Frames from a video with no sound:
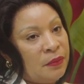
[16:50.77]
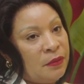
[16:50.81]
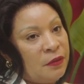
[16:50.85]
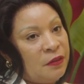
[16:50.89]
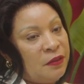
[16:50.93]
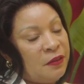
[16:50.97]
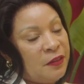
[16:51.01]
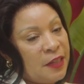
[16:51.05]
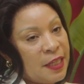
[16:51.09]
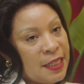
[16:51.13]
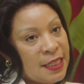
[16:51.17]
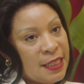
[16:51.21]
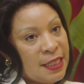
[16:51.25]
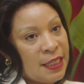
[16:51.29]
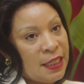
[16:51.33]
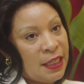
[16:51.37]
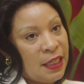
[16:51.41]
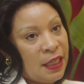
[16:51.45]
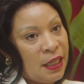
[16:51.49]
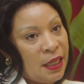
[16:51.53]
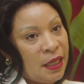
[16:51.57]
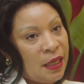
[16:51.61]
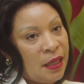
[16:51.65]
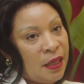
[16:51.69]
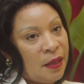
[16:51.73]

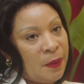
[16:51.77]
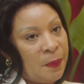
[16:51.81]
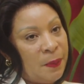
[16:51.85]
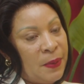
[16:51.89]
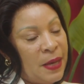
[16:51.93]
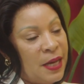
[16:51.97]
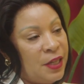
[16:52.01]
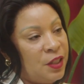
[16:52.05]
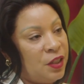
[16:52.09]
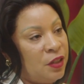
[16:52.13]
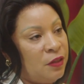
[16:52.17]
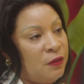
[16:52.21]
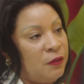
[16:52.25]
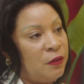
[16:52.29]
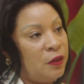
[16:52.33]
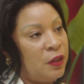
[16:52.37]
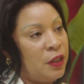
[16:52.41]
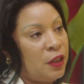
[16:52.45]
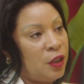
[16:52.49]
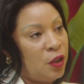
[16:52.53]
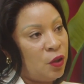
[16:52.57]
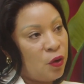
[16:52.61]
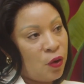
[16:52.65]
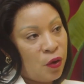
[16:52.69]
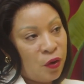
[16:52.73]
Firstly, a passion for
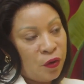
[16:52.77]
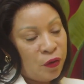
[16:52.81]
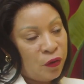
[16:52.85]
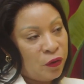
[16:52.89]
the law,